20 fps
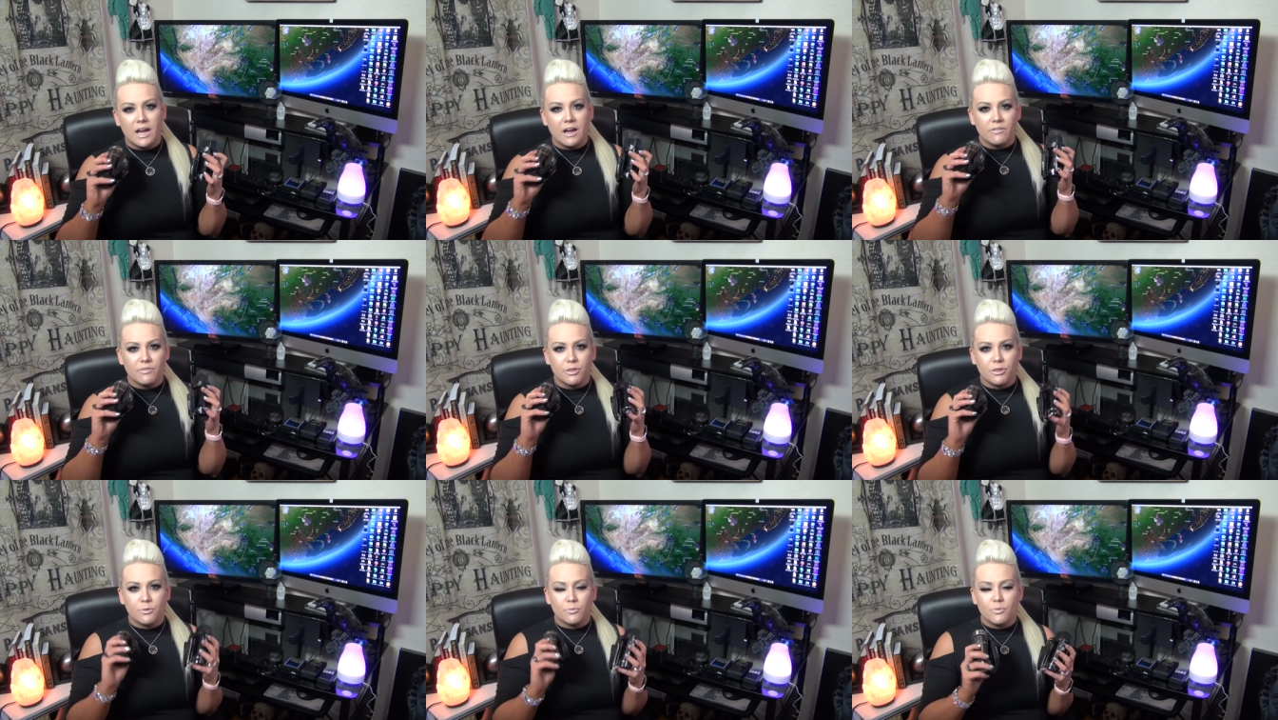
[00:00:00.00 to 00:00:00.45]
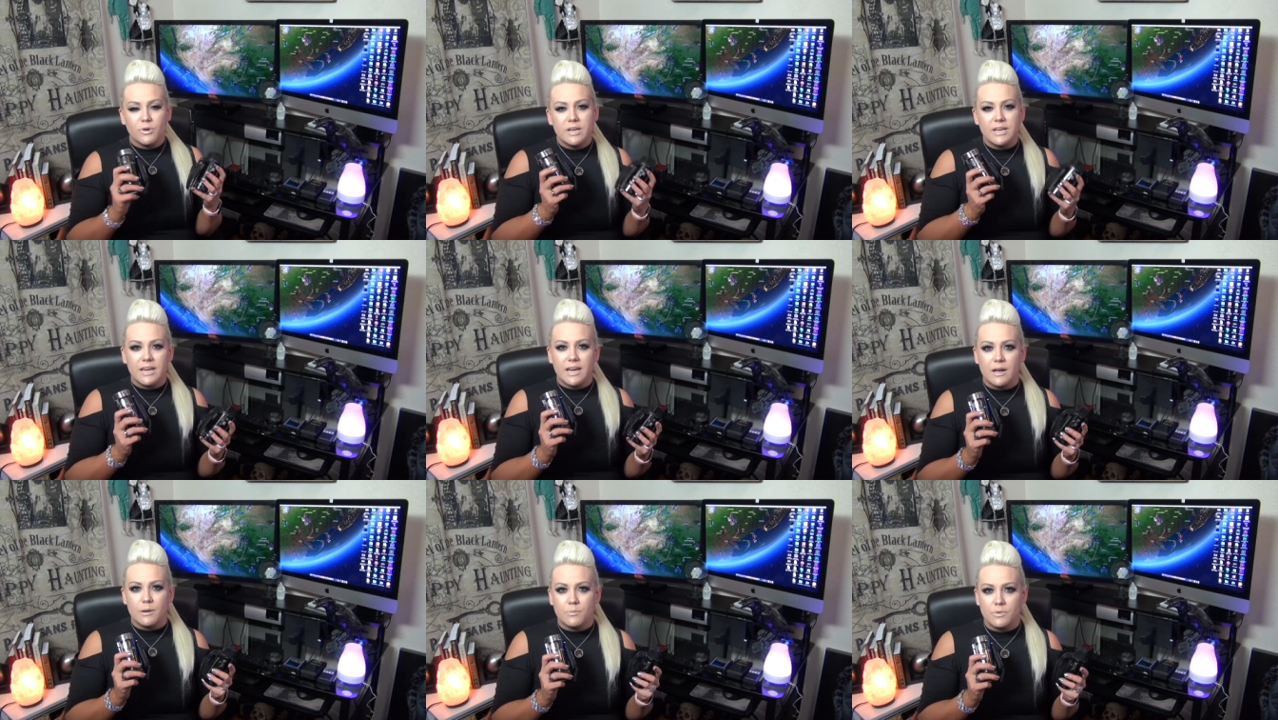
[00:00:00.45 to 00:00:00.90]
have three
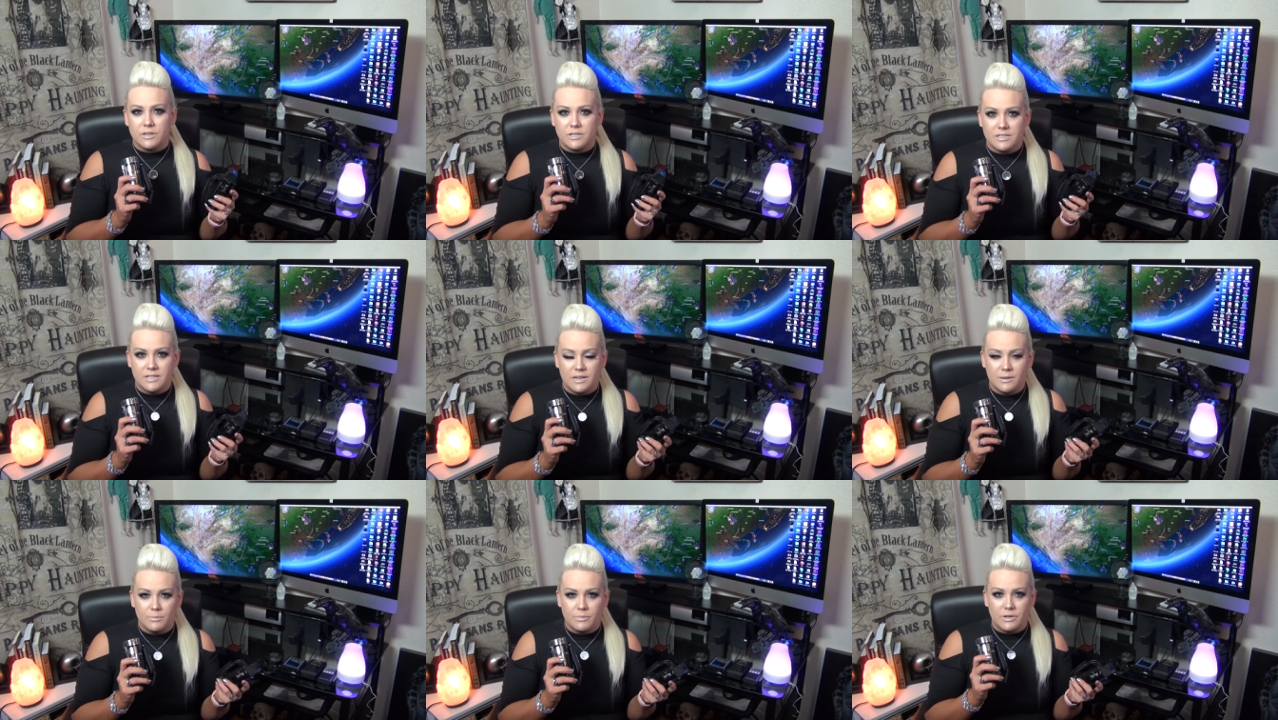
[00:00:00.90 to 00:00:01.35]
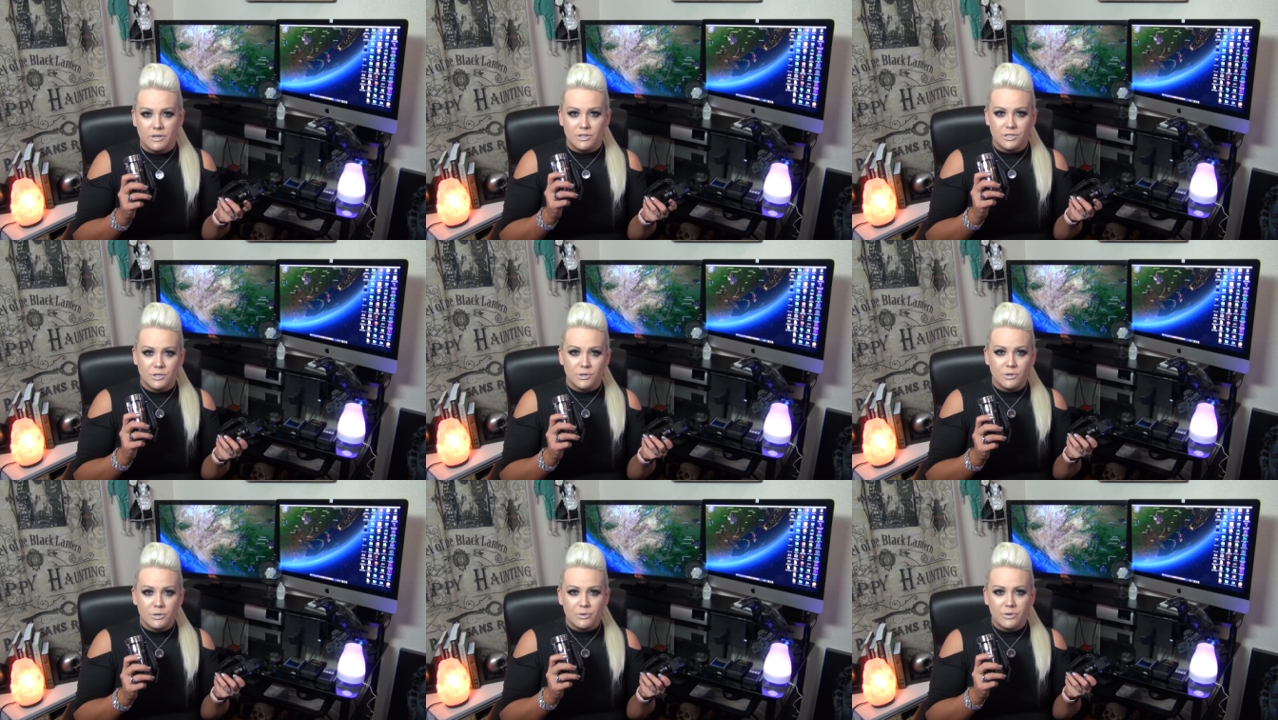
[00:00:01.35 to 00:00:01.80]
cameras that I'm gonna
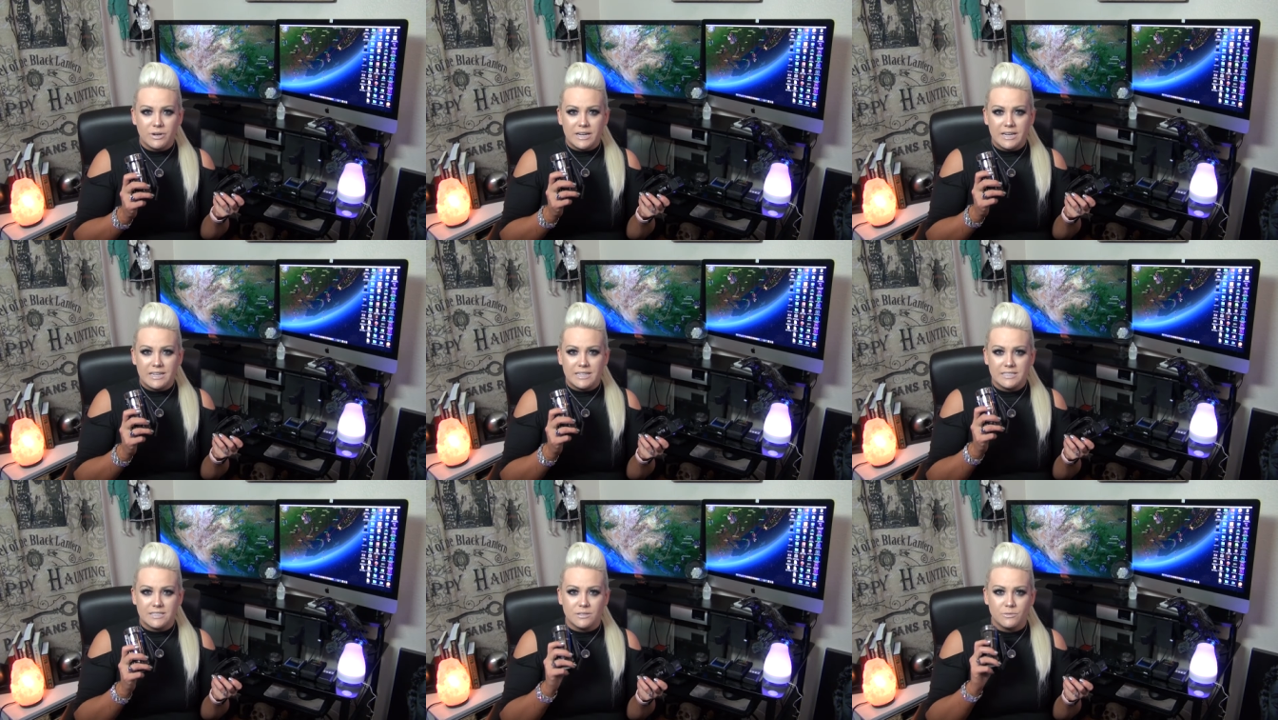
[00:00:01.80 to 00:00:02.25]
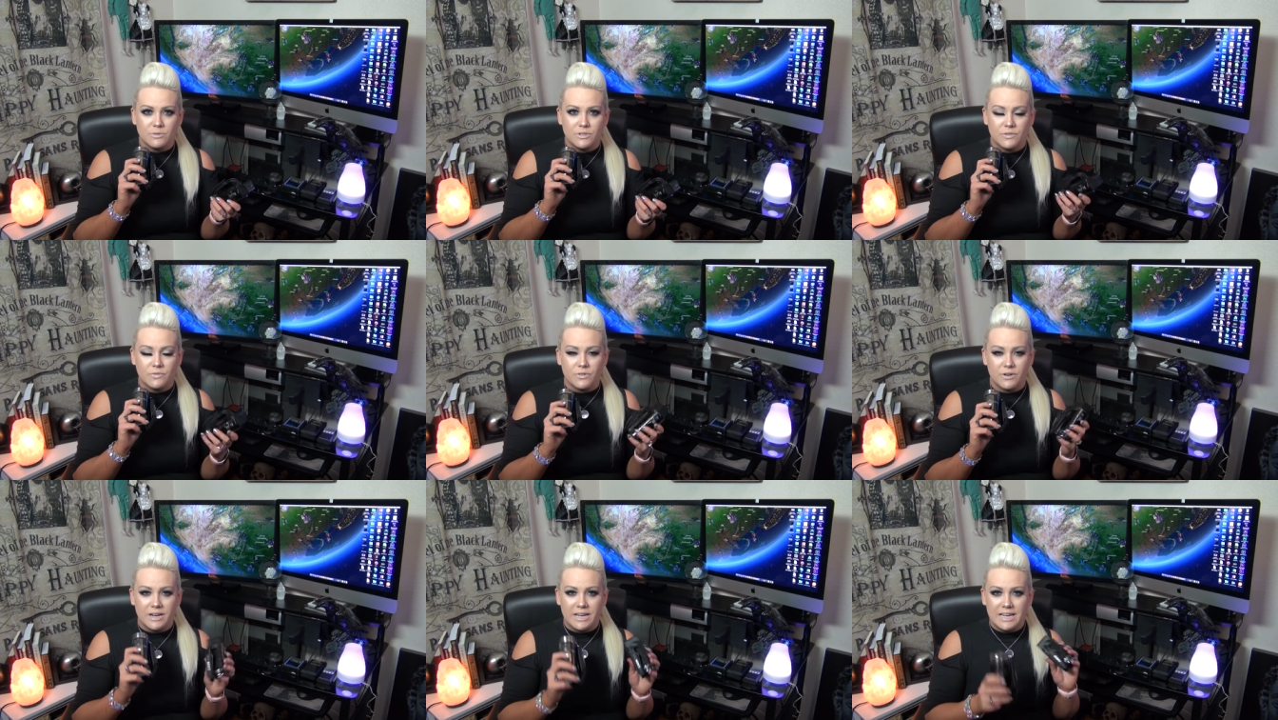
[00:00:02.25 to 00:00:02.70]
show you guys, some
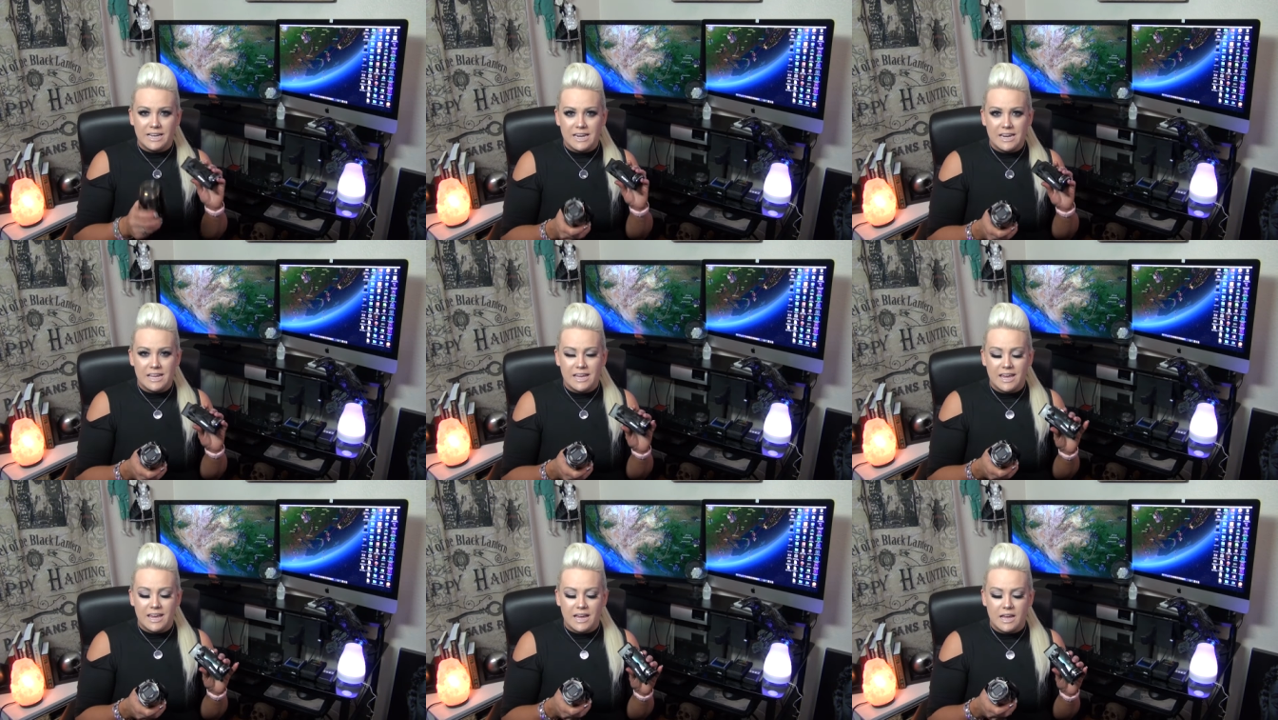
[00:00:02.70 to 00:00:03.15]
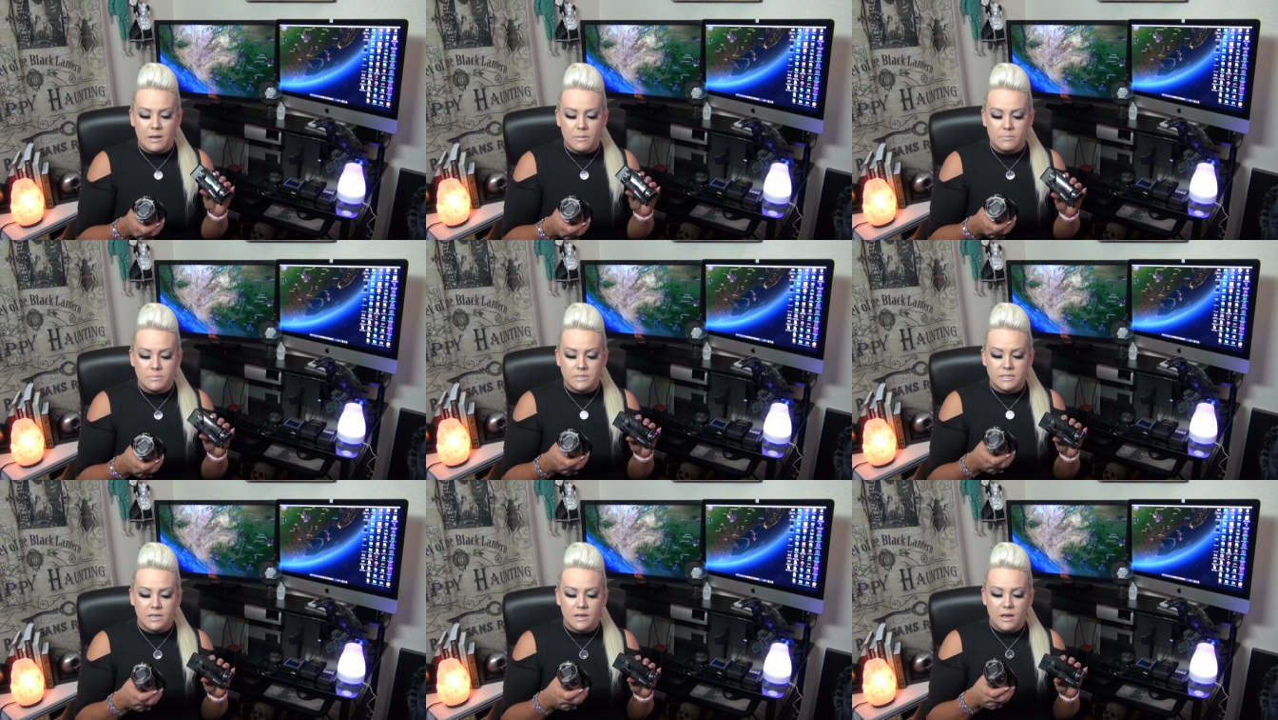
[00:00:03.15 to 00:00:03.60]
different handy
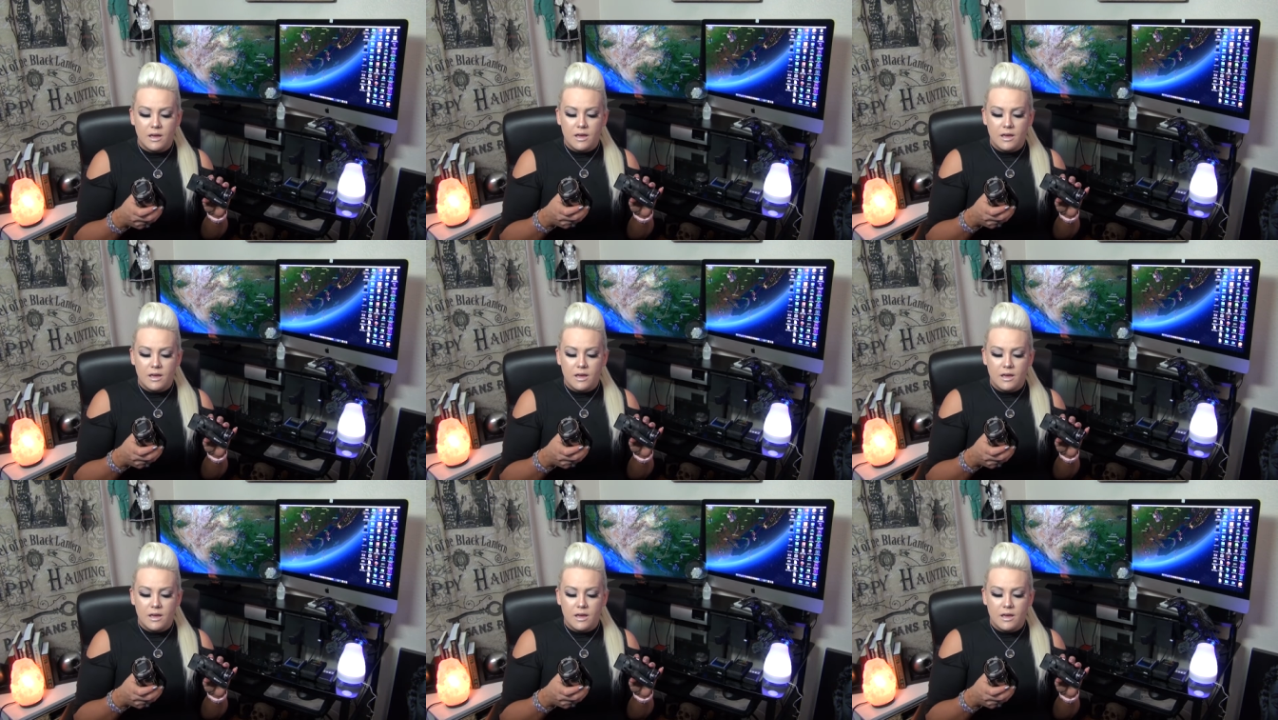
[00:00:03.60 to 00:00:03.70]
cams,